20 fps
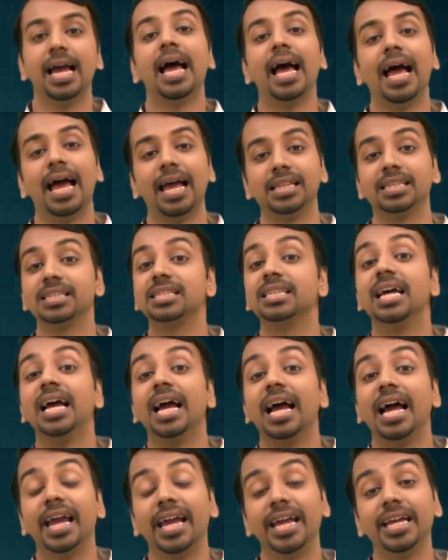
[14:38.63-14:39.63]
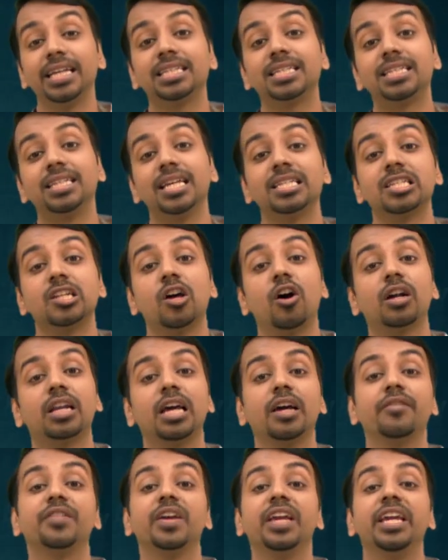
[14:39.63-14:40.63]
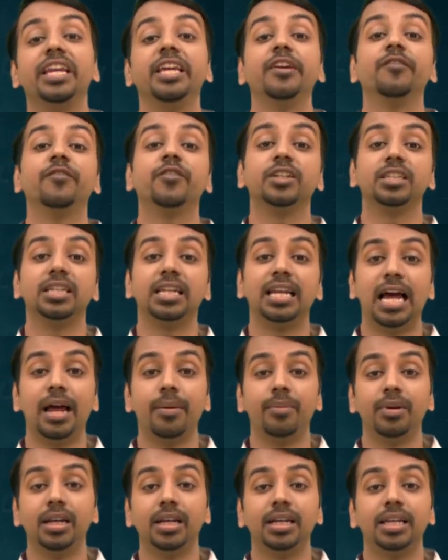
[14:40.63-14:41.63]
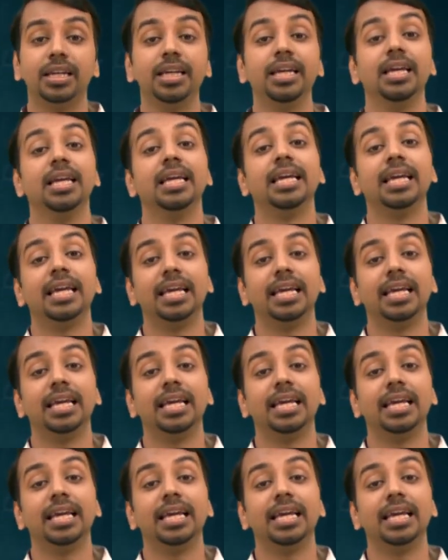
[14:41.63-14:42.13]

Hence, X does not have any further liability